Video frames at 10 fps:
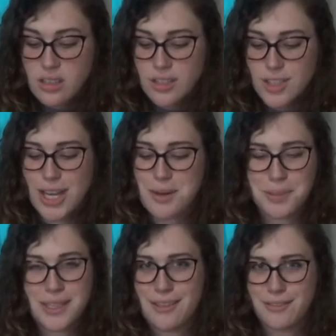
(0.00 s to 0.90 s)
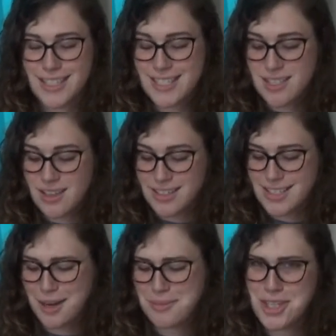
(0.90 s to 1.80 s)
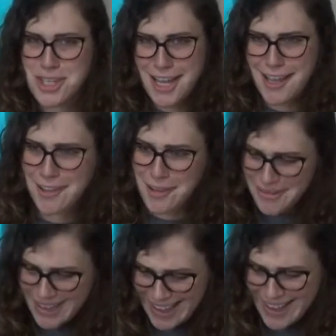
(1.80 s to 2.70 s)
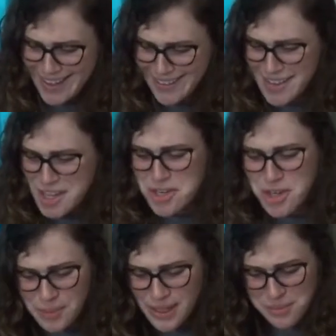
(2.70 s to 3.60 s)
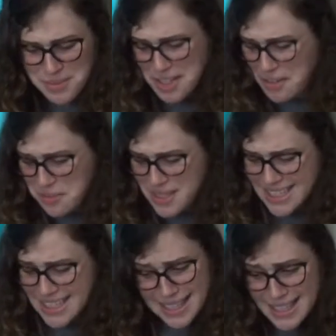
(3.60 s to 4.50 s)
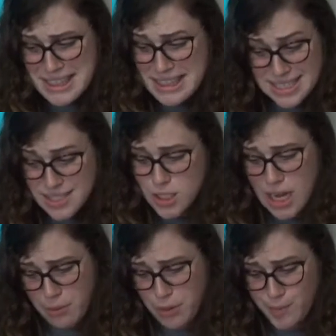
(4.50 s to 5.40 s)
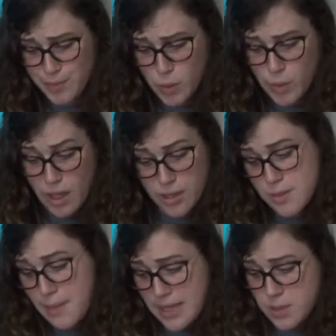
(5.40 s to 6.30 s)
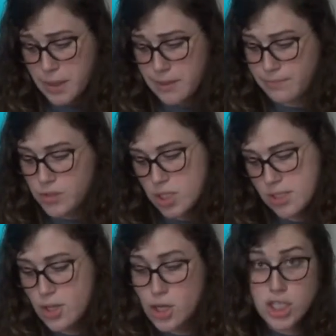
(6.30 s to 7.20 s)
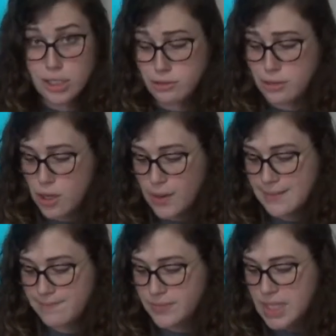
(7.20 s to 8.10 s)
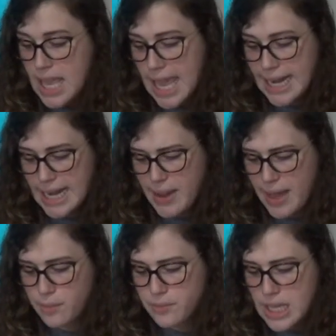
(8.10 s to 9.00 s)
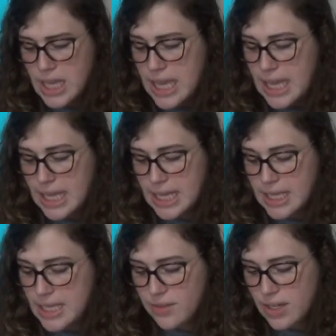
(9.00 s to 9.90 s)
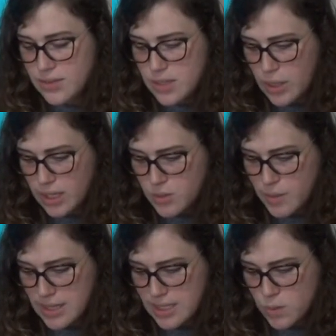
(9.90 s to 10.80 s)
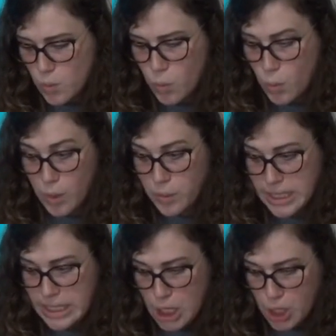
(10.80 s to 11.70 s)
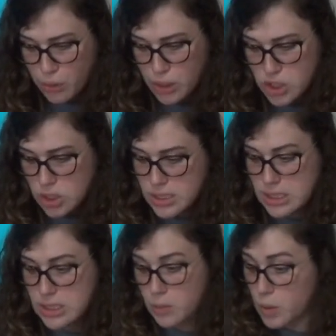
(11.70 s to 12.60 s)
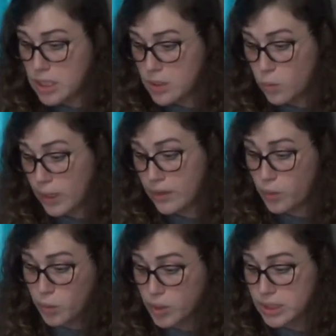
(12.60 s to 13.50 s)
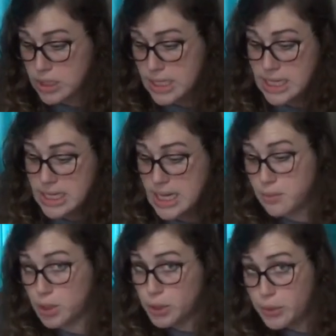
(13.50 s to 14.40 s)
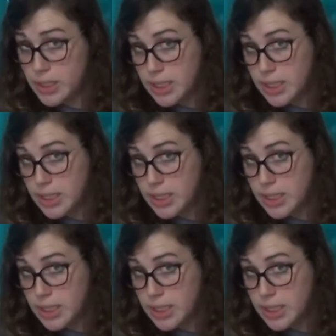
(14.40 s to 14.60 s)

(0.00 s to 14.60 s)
Jen playfully slugged his arm. Chill, okay? Nobody from the government can get in this chat room. We all use a password. Just third children know it. And anyhow, even if someone else read this, what would they know? Just that somewhere in the world there's a kid named Luke?